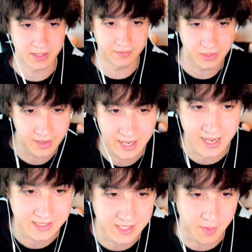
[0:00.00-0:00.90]
even though I
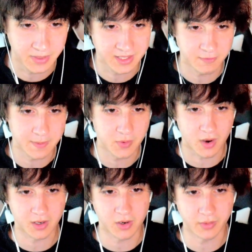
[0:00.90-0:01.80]
asked. There are plenty of people who
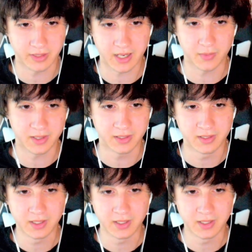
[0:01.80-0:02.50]
aren't going with anyone.